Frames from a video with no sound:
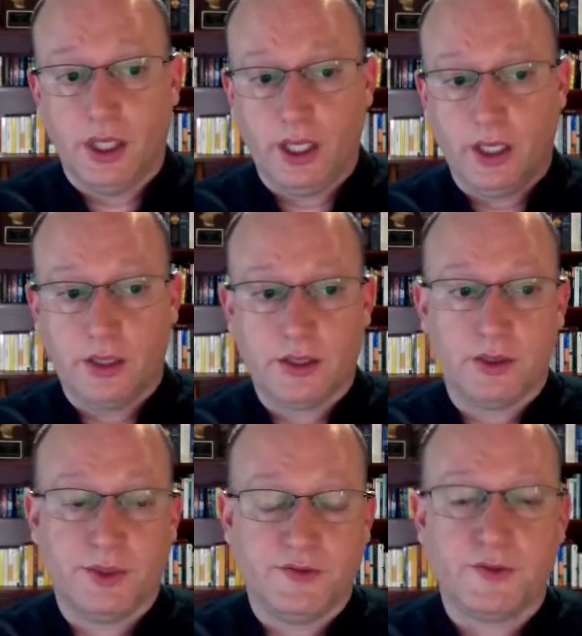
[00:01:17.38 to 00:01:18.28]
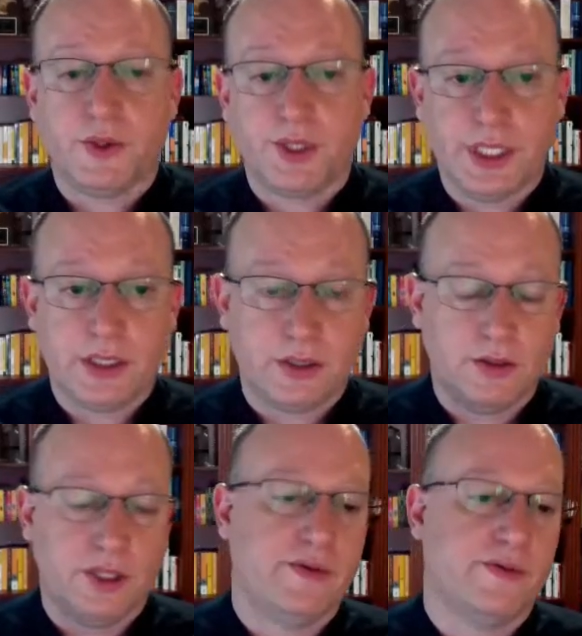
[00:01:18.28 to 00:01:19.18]
And before that
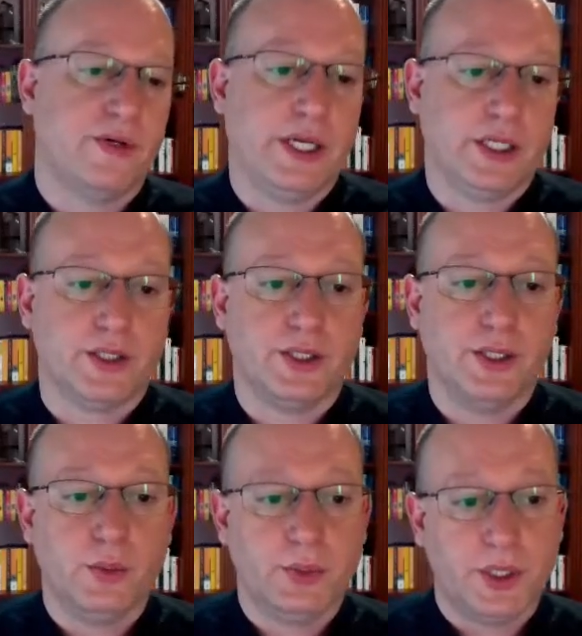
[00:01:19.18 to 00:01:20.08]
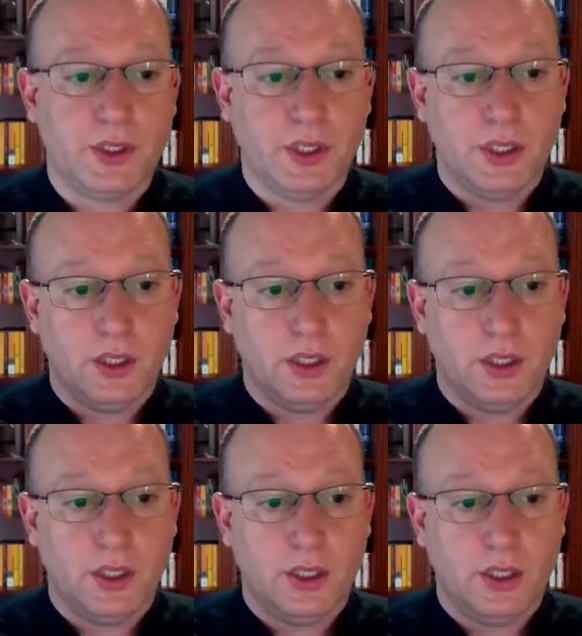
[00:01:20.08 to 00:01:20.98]
could ever actually open,
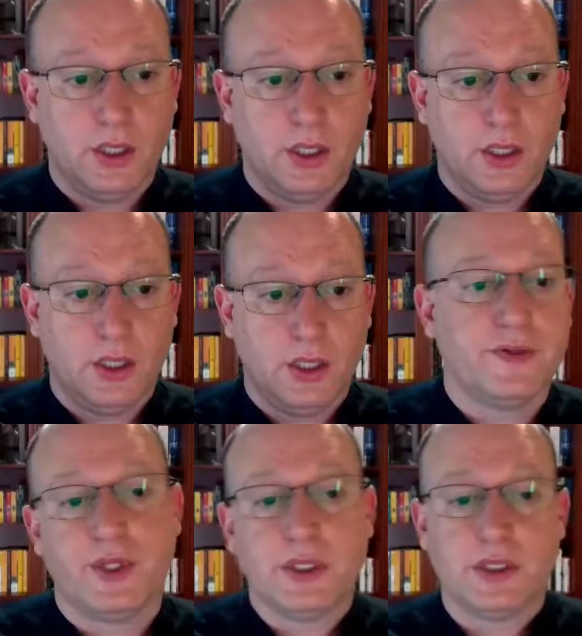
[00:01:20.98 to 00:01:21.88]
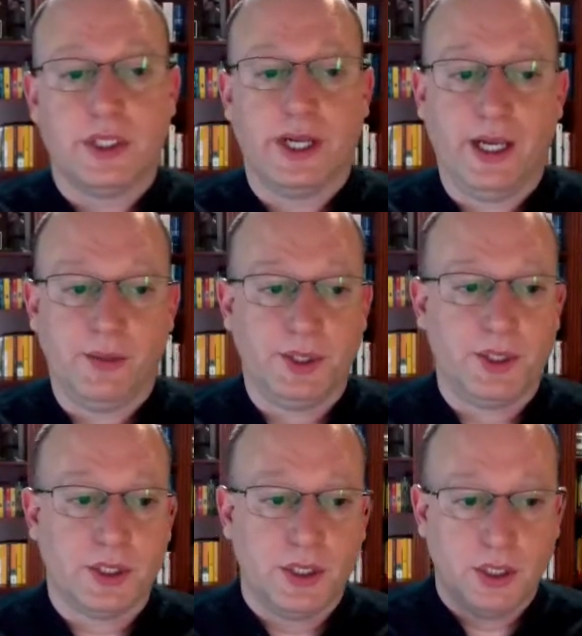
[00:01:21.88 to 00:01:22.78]
there was a bunch of things that
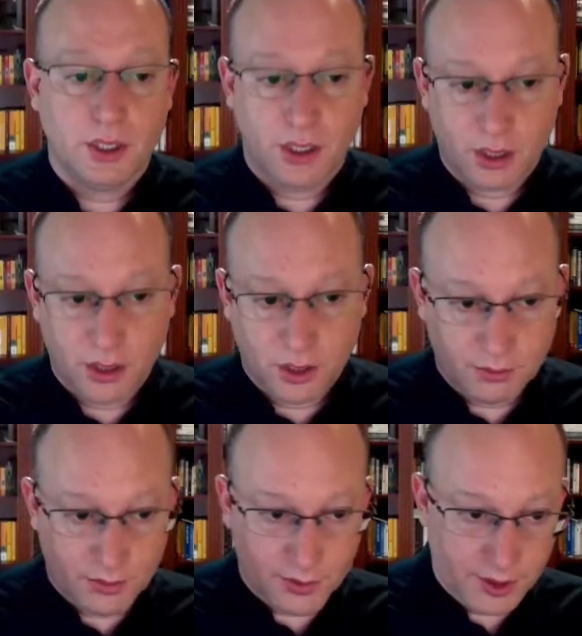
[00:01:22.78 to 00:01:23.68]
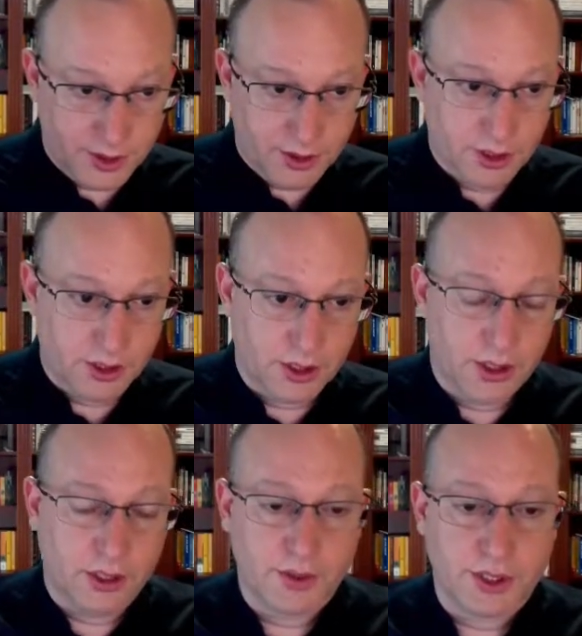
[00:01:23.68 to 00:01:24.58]
happened.
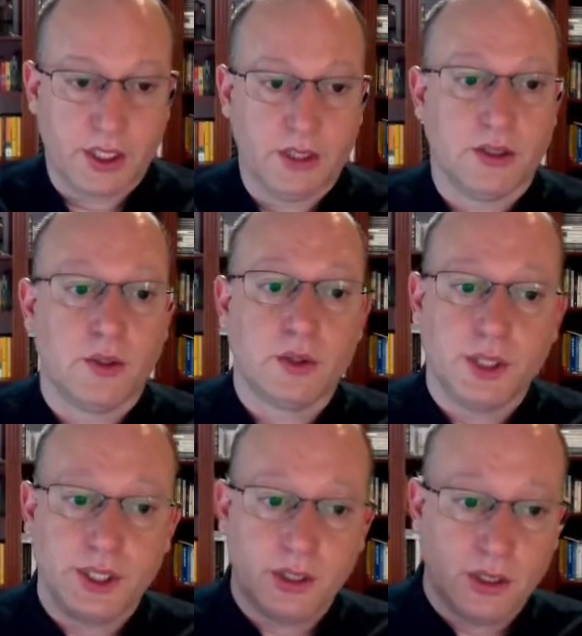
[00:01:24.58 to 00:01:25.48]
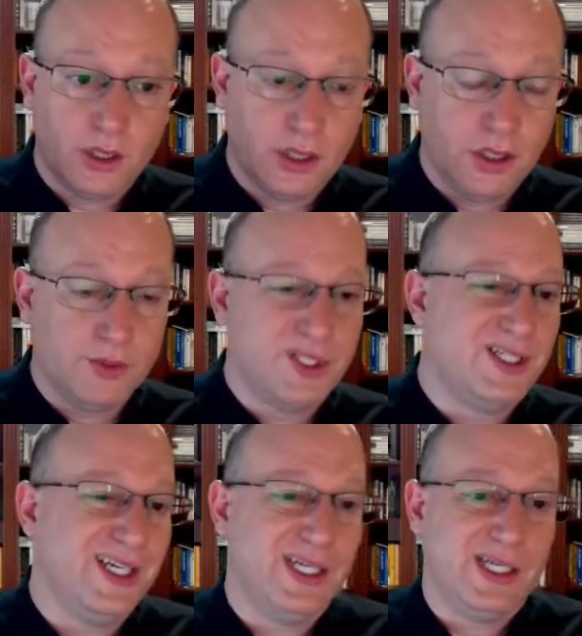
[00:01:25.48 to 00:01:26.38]
It was scanned locally. It
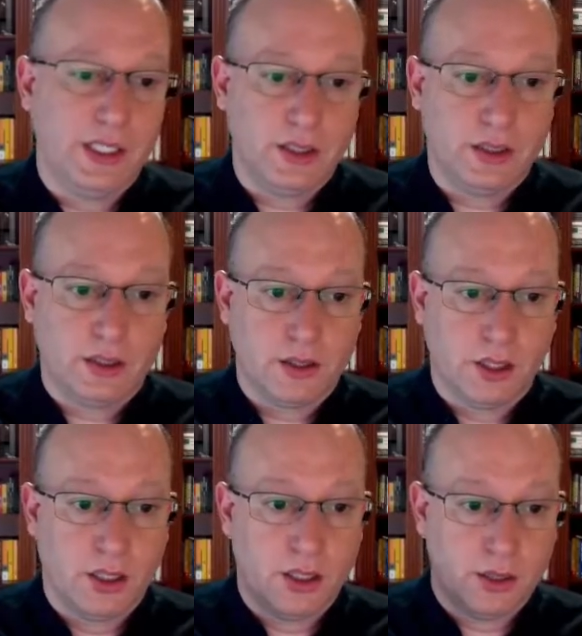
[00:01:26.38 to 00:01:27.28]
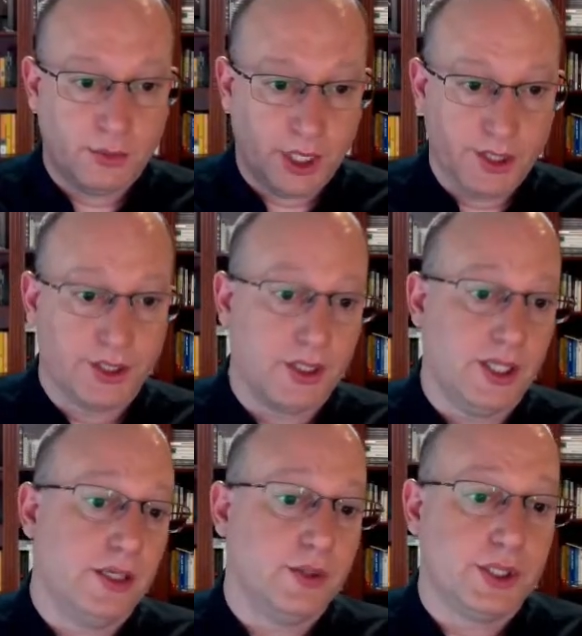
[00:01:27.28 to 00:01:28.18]
was detonated on the
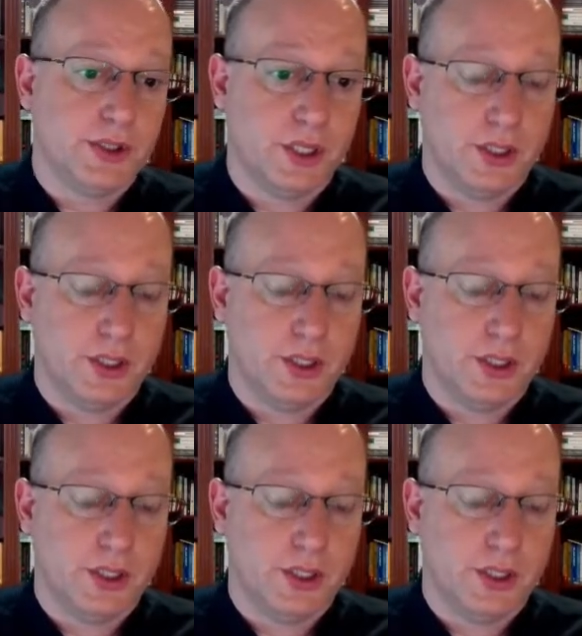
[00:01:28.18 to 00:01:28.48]
cloud